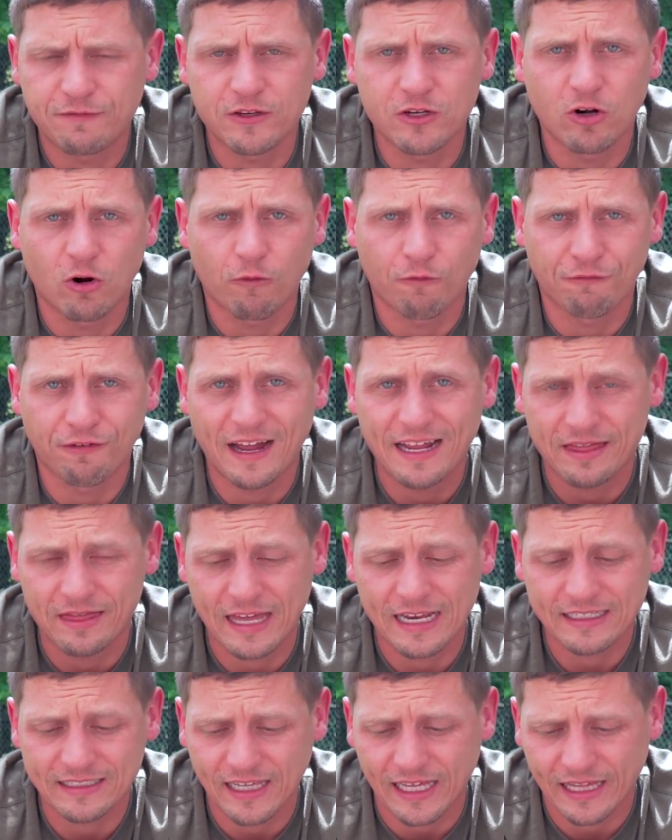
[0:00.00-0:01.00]
don't fight
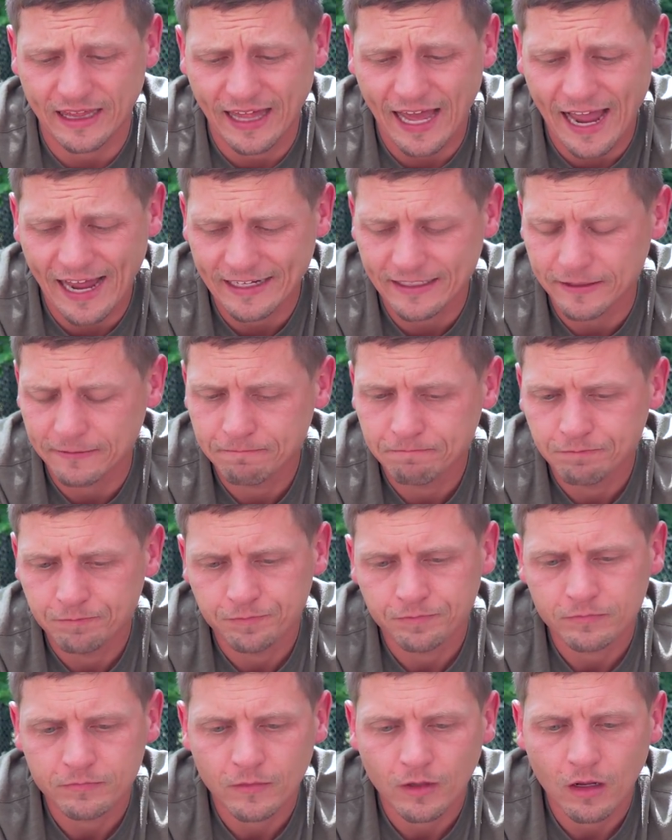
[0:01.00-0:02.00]
things like that.
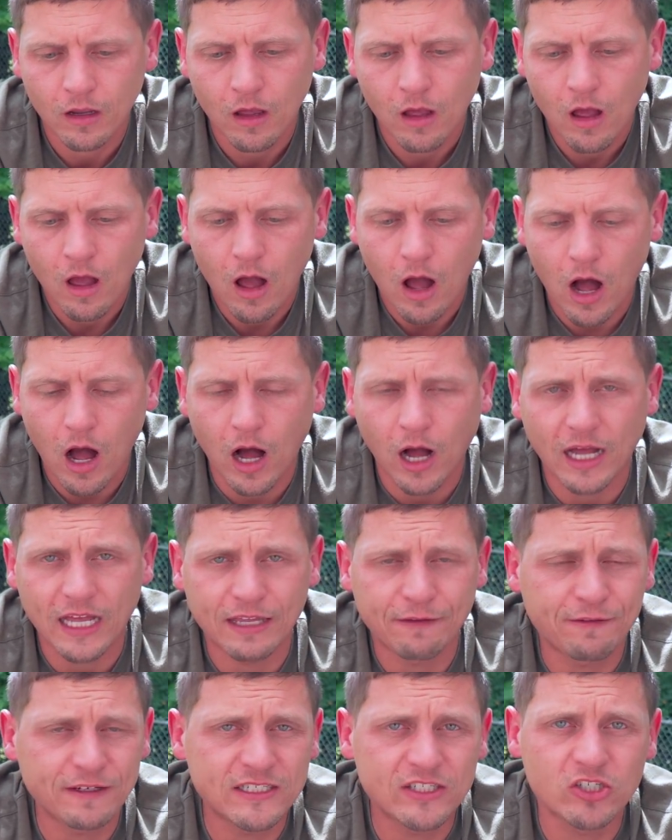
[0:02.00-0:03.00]

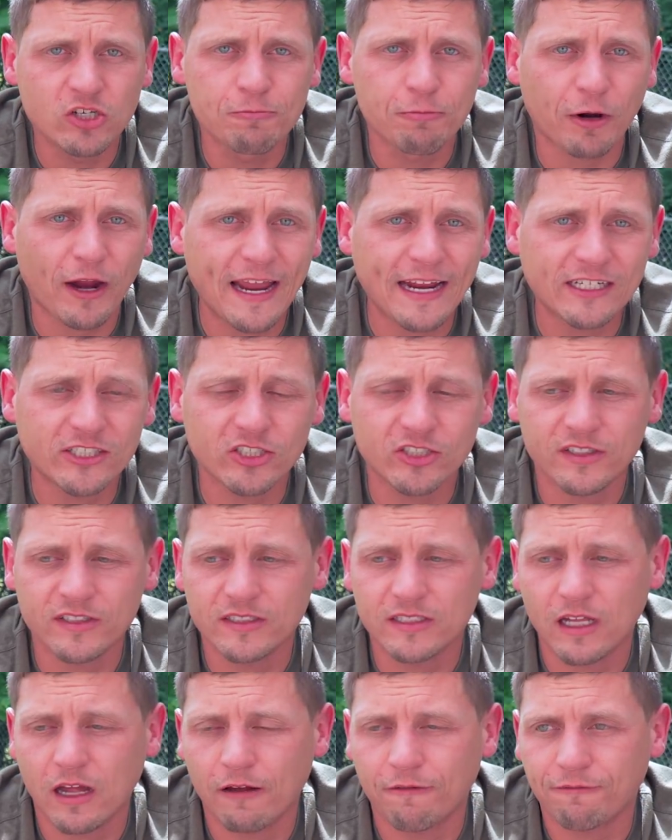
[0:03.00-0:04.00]
If he's super anxious
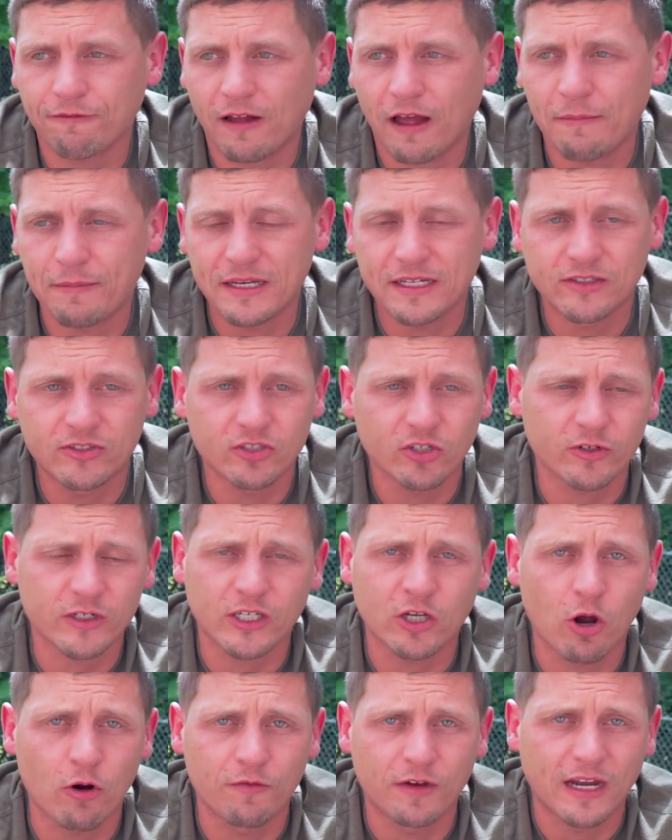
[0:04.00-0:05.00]
and stuff, I mean,
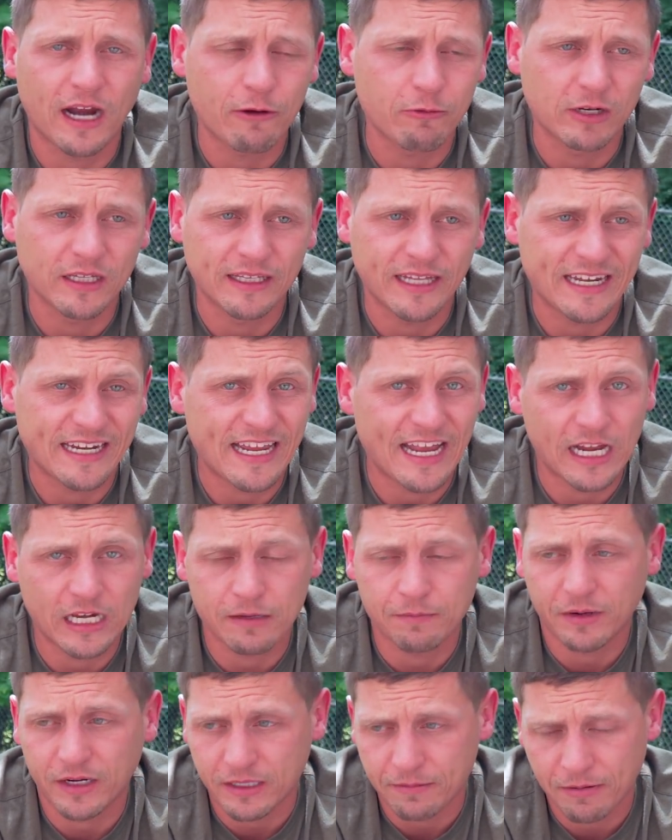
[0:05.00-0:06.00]
during COVID, I wouldn't let
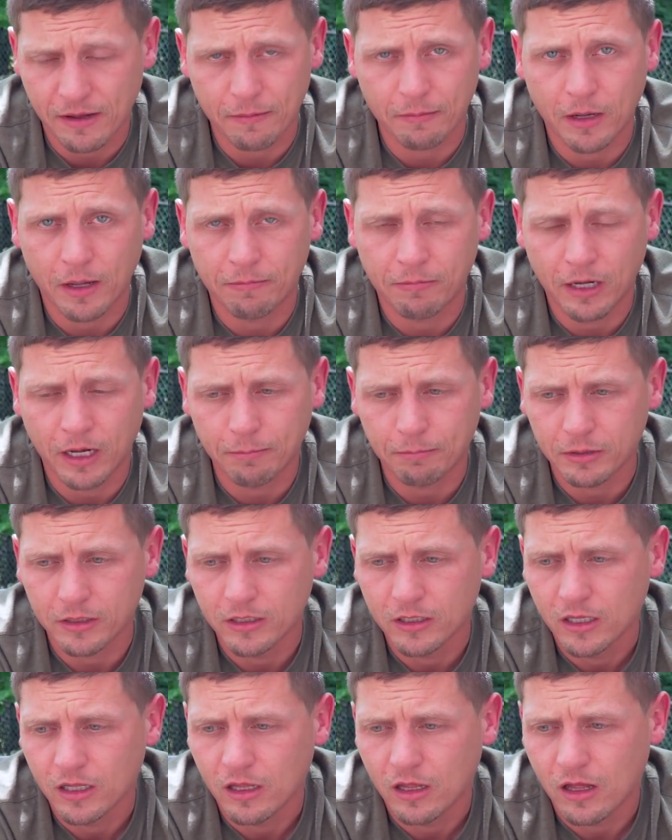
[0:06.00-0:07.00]
anybody pet my pup
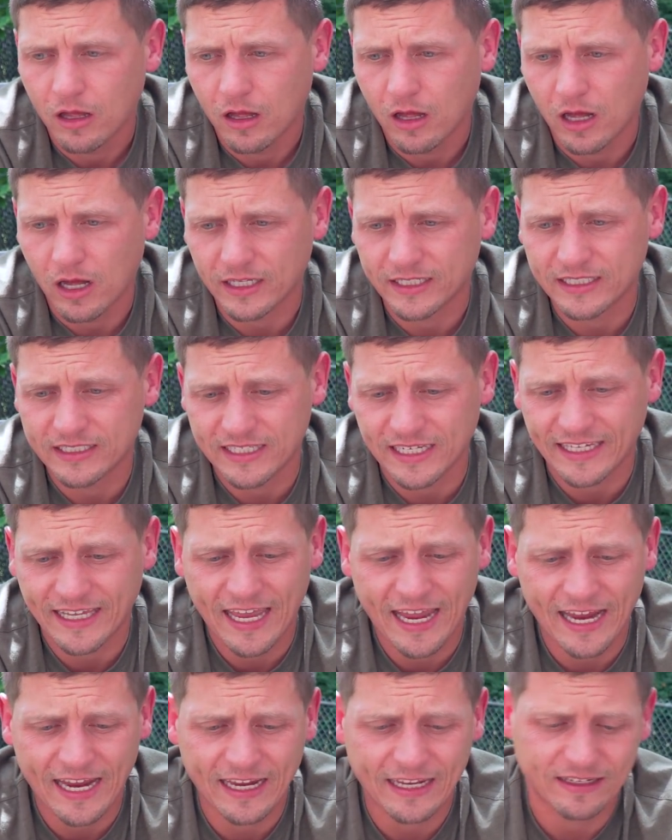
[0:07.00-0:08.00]
because it
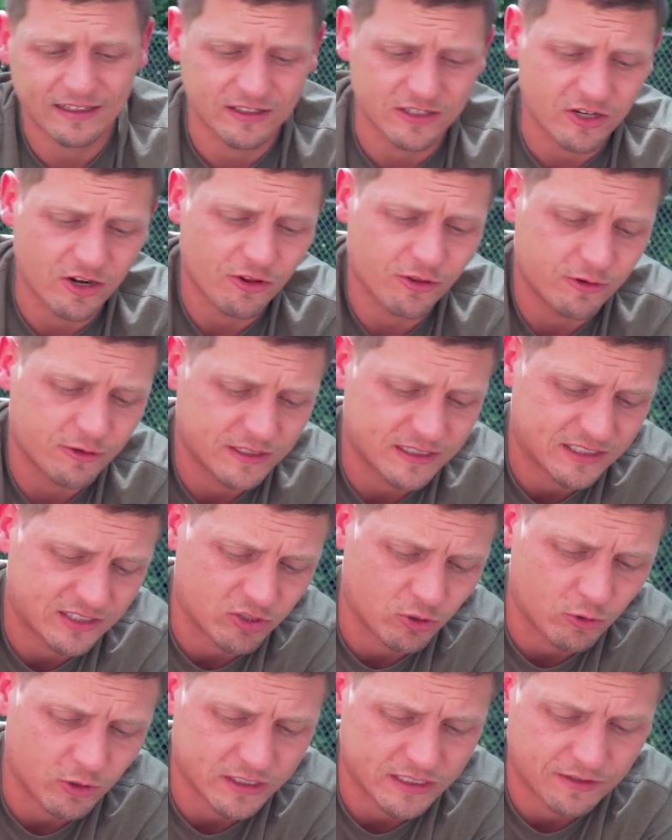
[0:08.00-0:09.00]
can't, you know, there is
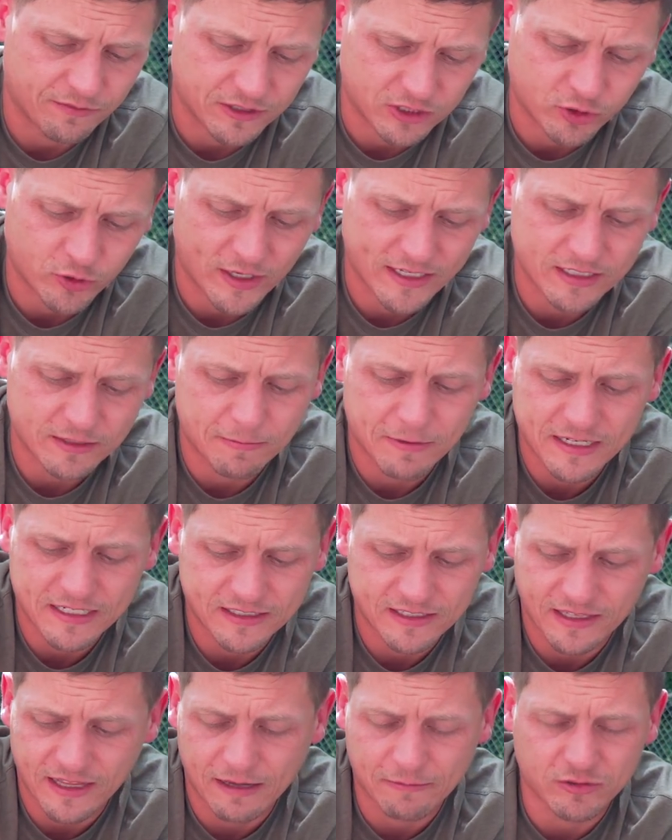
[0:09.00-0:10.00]
stories of it
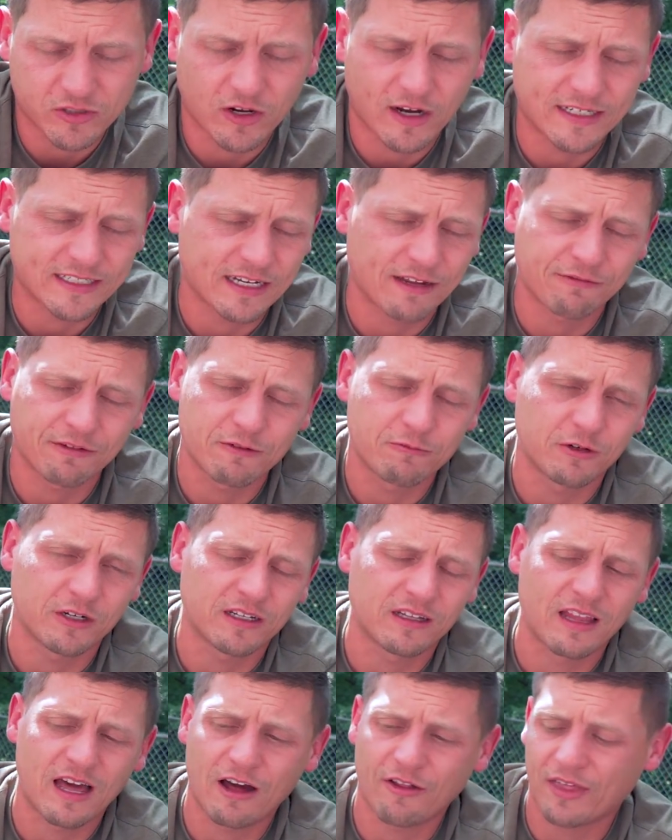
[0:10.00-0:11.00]
transmitting to them, so I definitely
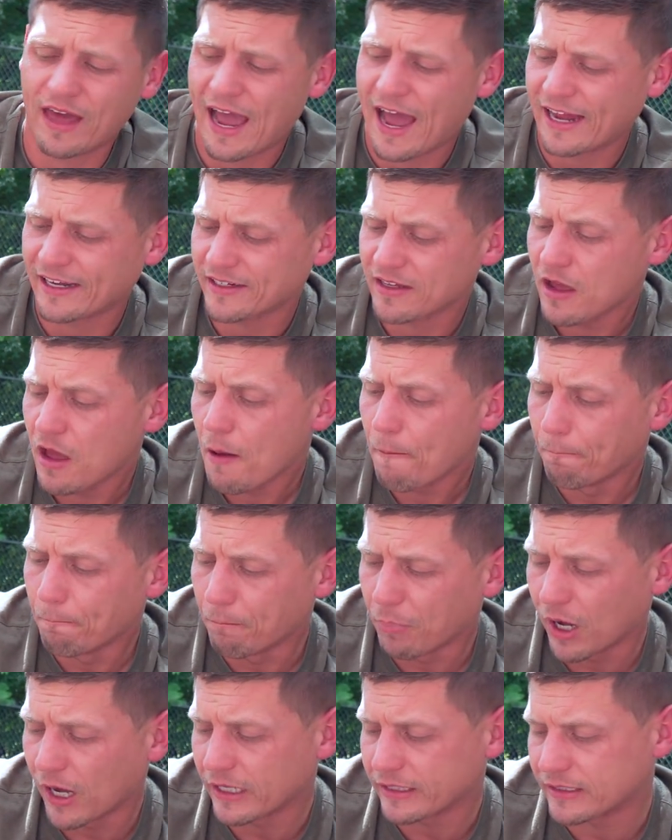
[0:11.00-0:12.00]
wouldn't allow that.
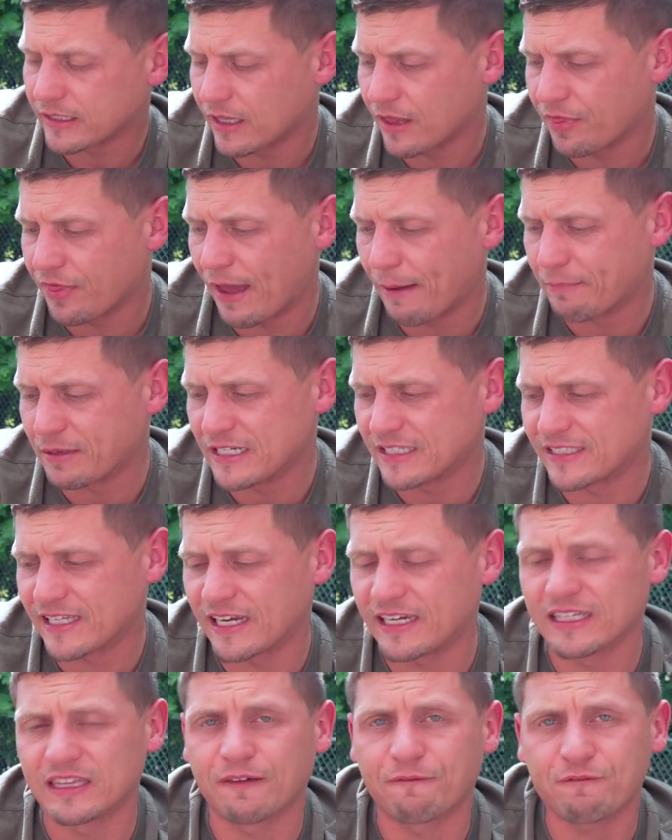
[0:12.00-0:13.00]
But that being
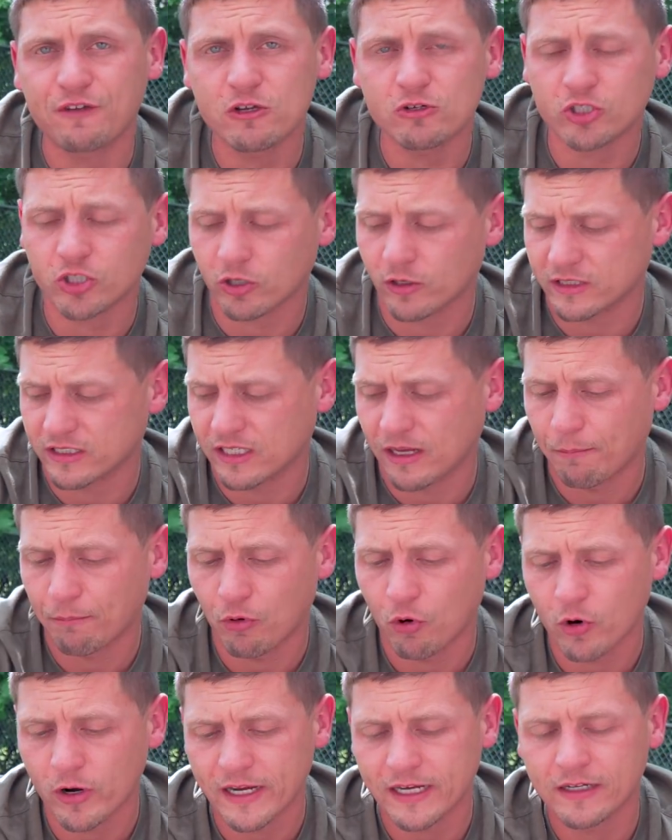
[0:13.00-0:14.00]
said, in the future, at some
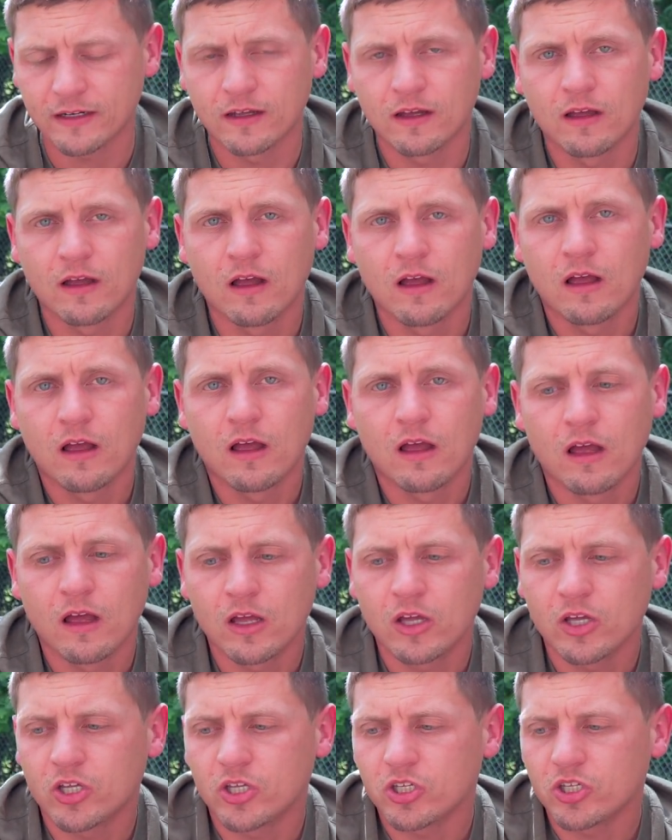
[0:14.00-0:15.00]
point,
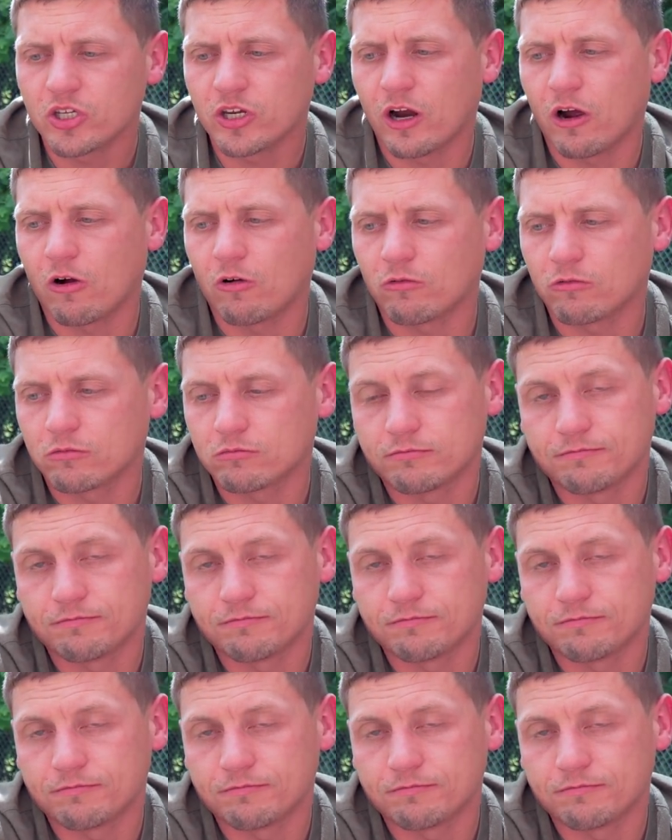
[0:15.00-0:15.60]
you know,